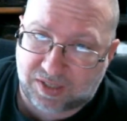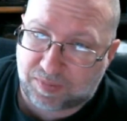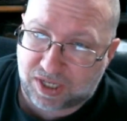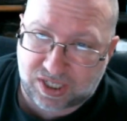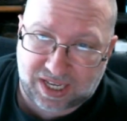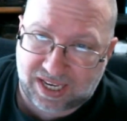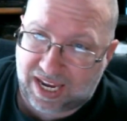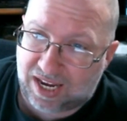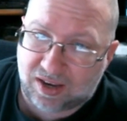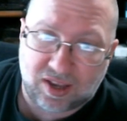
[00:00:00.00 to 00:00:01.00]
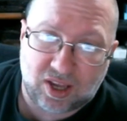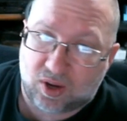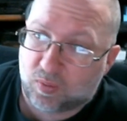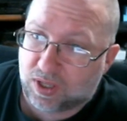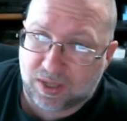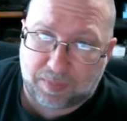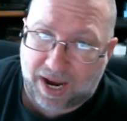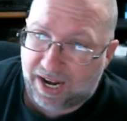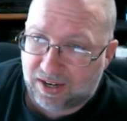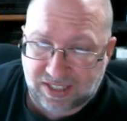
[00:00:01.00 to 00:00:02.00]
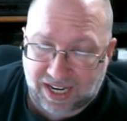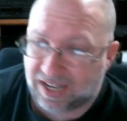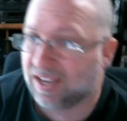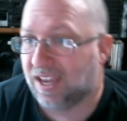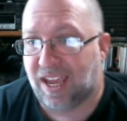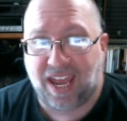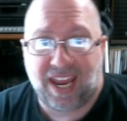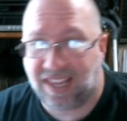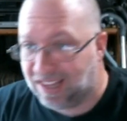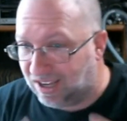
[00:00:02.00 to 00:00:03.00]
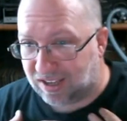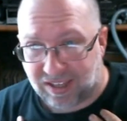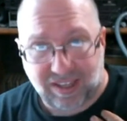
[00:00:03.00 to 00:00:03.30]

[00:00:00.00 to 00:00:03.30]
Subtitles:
much as I can with the buyer, saying, hey, look,